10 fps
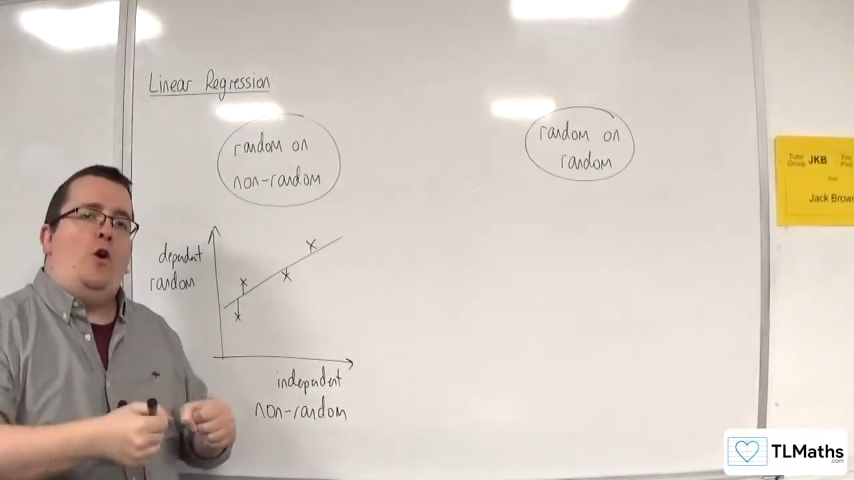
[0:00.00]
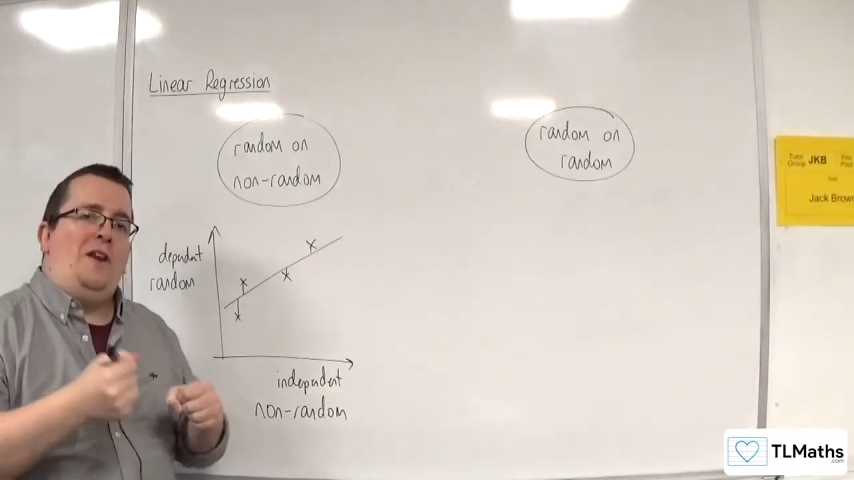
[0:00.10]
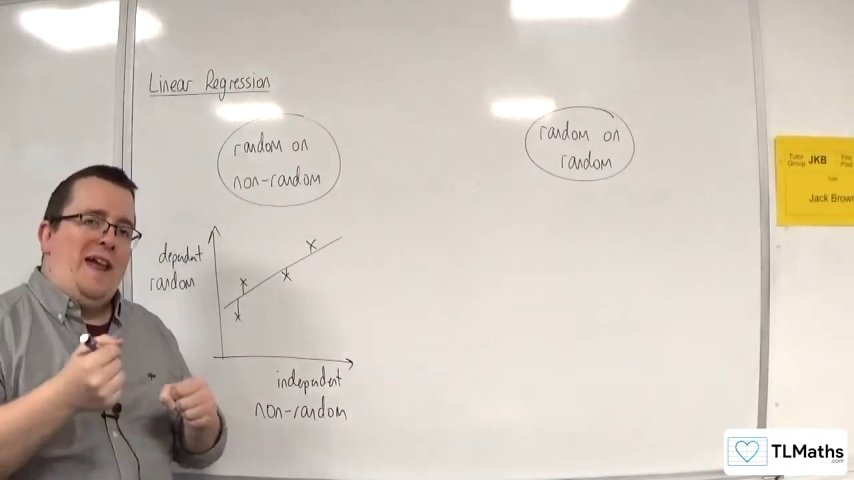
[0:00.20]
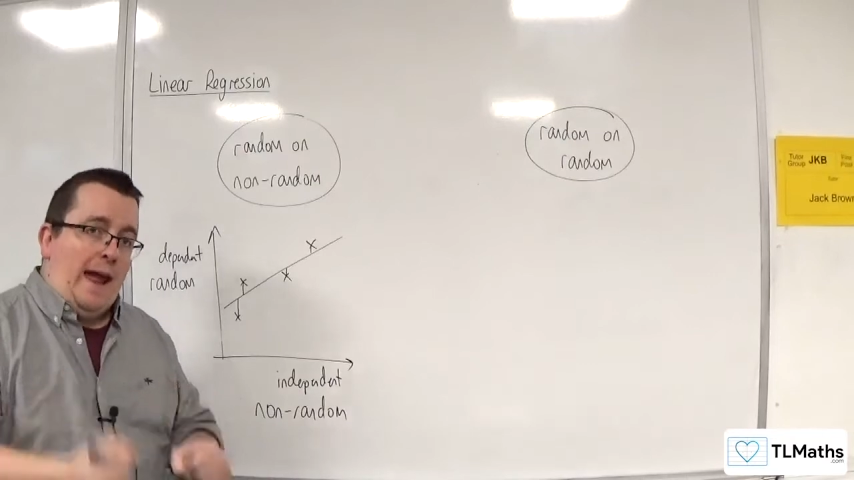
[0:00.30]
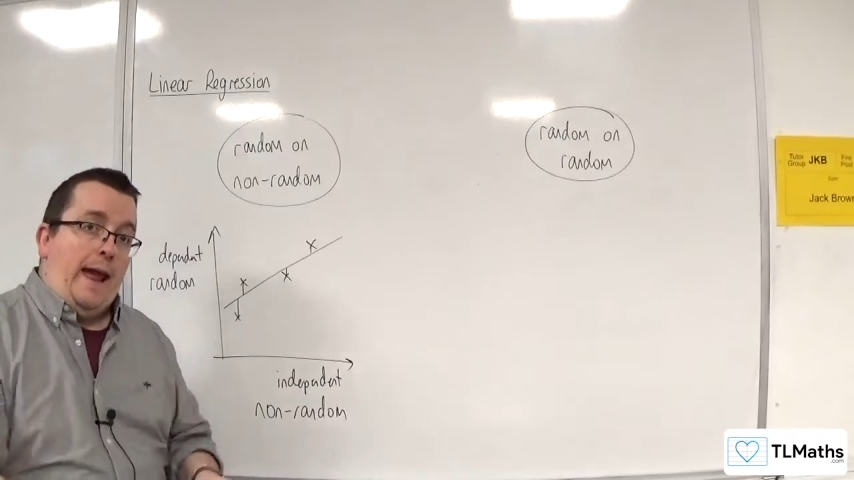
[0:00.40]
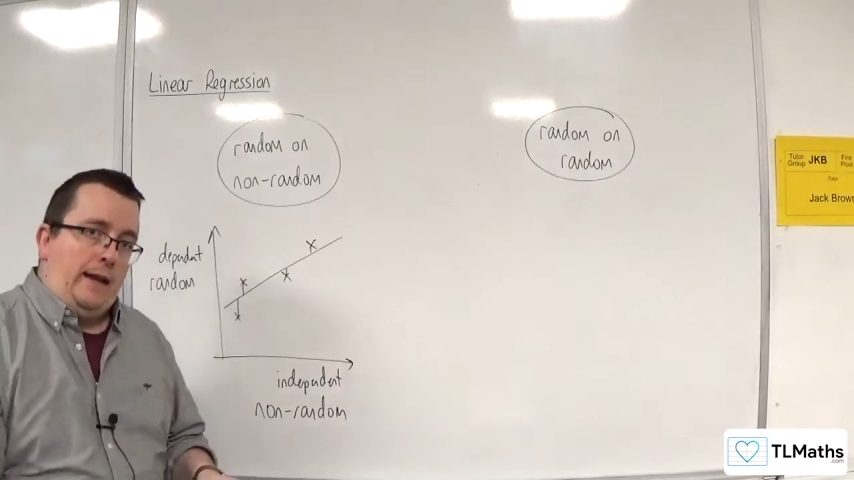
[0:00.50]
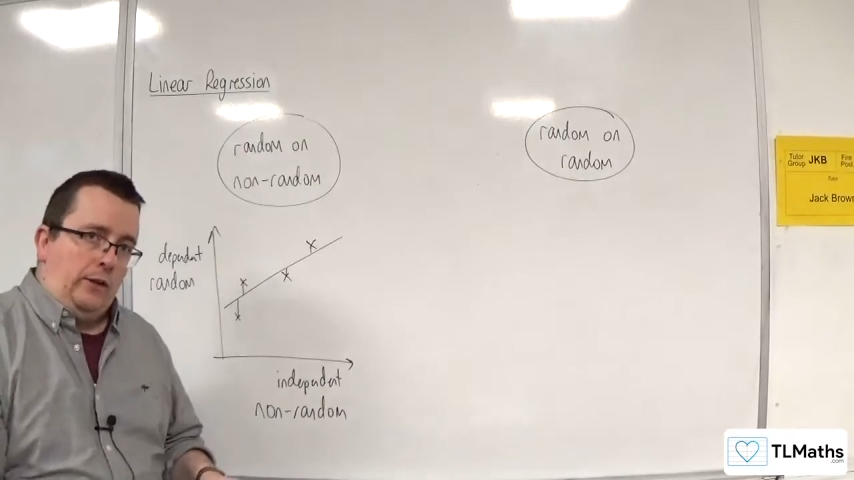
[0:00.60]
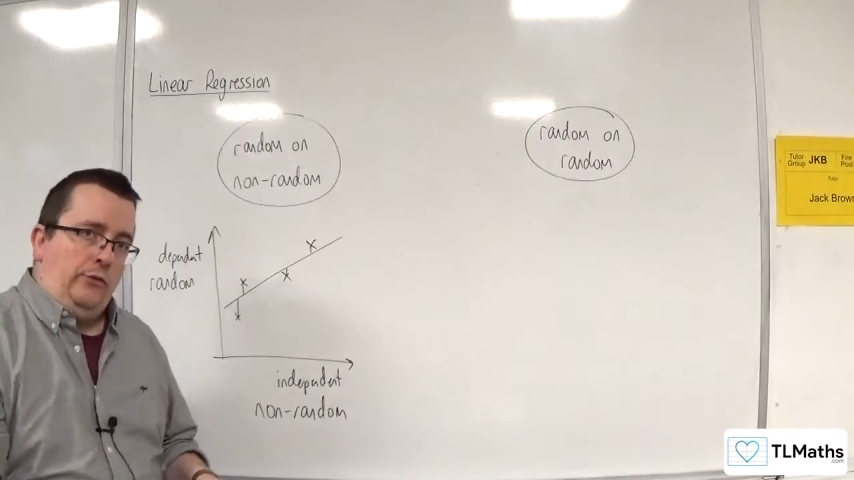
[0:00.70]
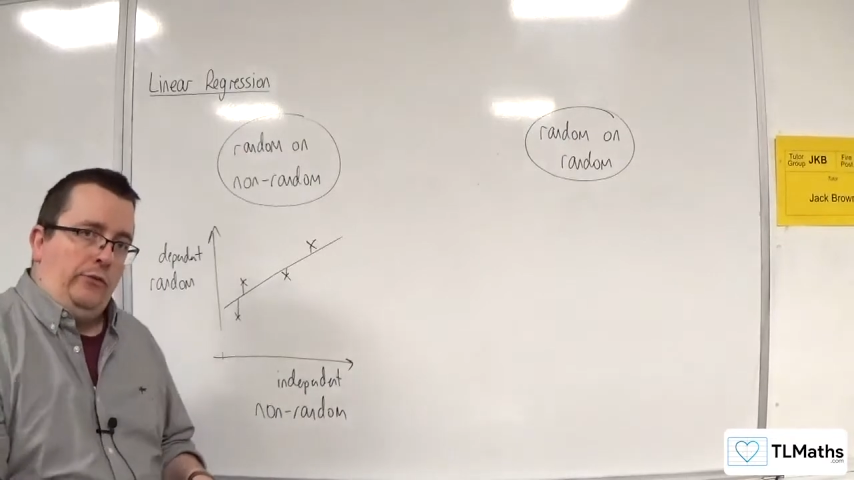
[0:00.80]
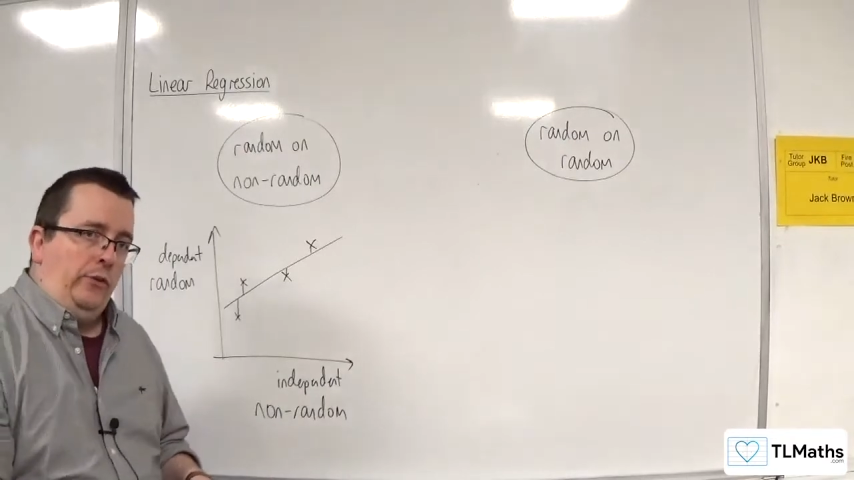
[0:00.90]
on
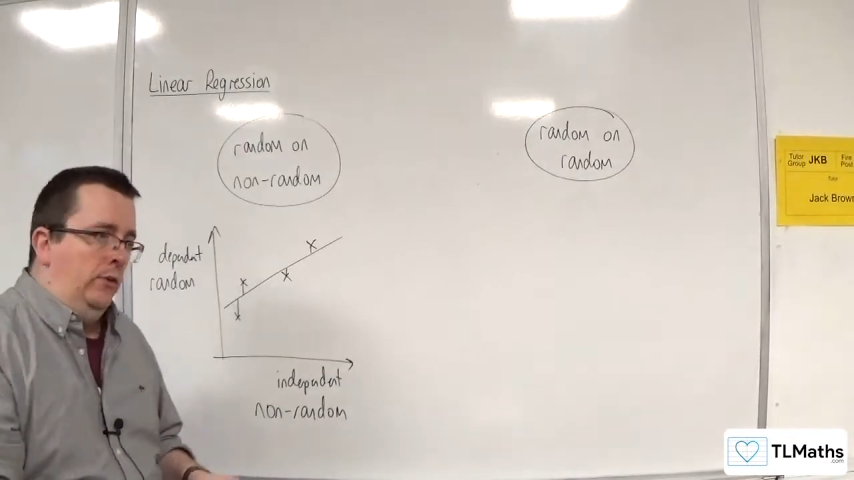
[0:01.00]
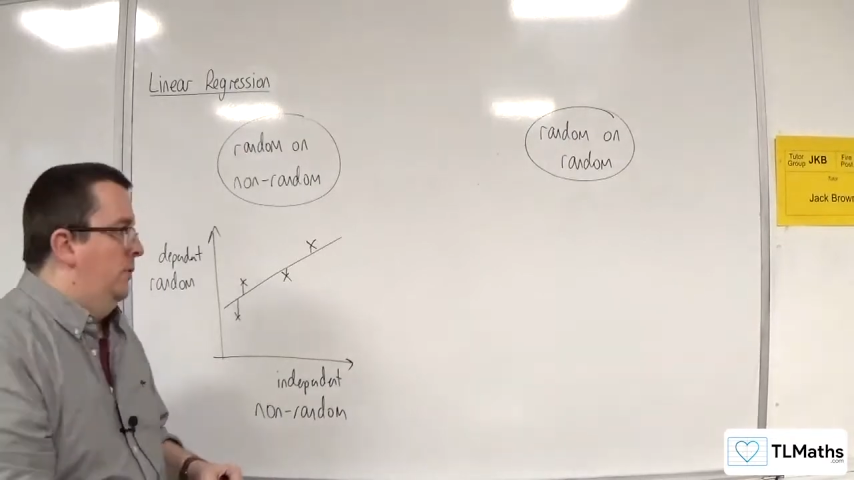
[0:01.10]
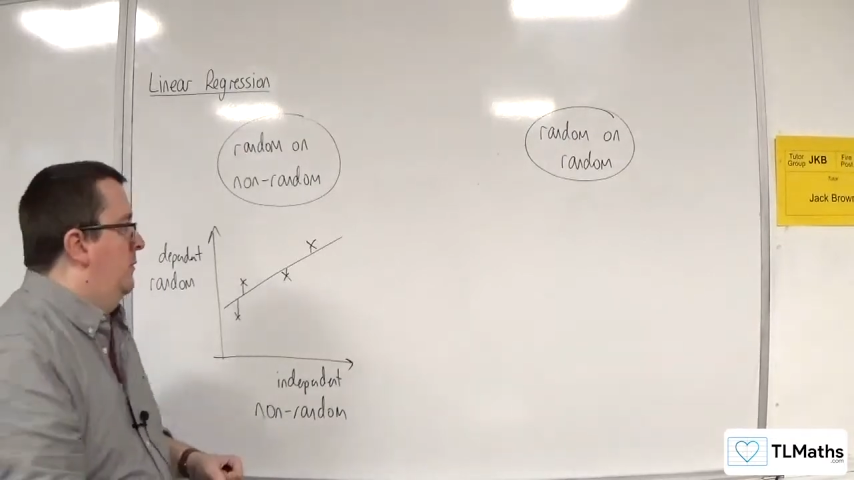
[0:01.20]
x.